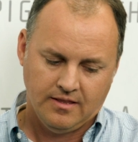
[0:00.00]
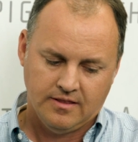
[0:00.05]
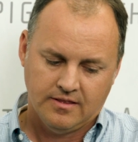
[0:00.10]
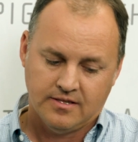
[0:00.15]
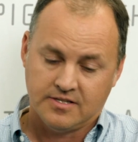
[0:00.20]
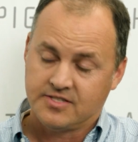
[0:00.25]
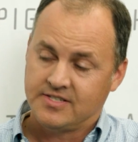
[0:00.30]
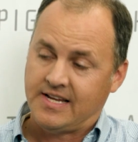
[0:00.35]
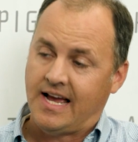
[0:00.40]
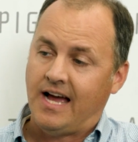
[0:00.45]

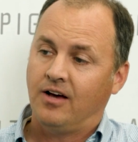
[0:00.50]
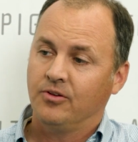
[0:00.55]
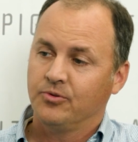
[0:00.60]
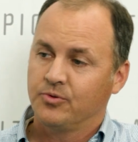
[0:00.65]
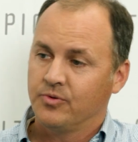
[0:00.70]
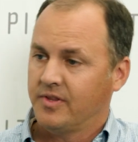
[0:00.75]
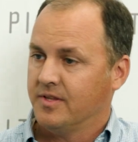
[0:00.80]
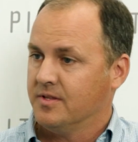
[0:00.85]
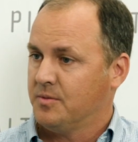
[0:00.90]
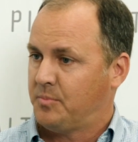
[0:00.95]
the
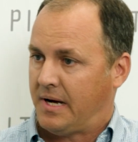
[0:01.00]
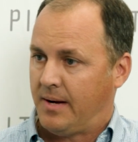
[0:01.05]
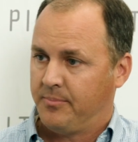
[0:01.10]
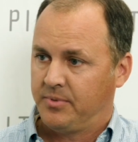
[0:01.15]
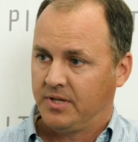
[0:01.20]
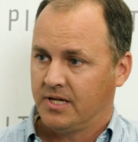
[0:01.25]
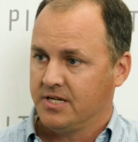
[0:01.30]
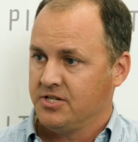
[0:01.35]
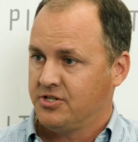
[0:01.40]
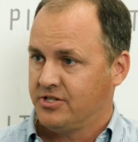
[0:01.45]
sows within the
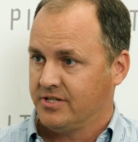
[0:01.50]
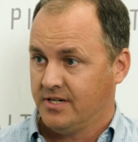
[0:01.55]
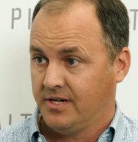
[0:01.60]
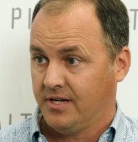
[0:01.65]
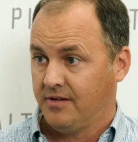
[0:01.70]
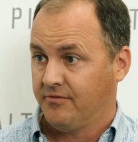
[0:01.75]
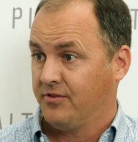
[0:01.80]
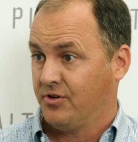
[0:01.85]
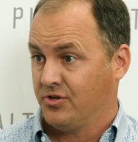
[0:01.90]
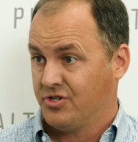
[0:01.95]
population,
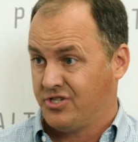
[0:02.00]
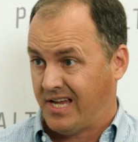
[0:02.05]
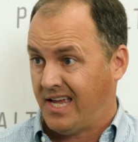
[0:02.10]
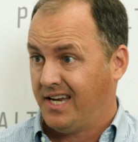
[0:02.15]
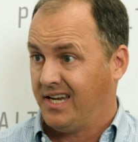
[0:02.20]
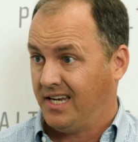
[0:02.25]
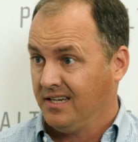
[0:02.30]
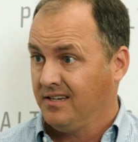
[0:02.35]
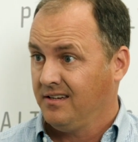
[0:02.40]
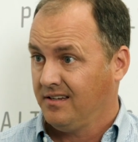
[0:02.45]
and if they're
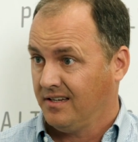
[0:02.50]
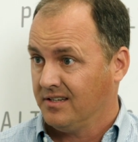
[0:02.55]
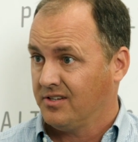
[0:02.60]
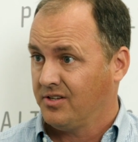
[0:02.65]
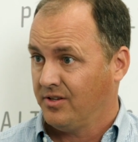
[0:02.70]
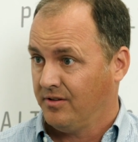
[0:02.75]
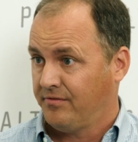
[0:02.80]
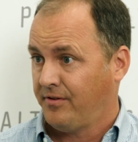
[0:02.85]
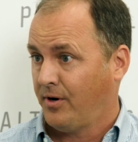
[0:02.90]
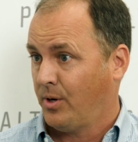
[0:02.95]
shedding
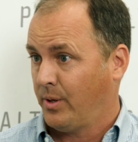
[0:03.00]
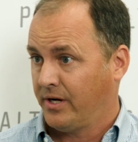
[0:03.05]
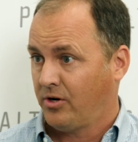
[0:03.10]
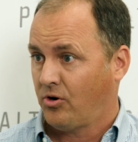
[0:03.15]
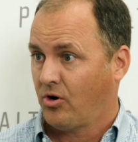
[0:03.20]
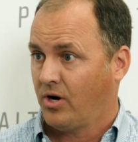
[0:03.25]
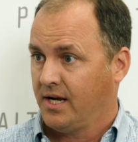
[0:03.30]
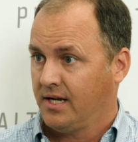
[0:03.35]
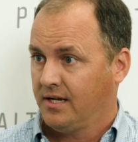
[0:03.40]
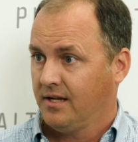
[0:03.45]
into the farrowing
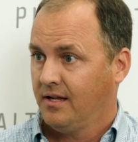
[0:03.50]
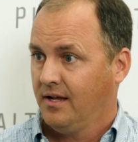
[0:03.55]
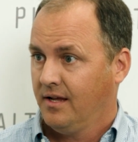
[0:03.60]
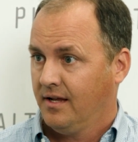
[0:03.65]
crate,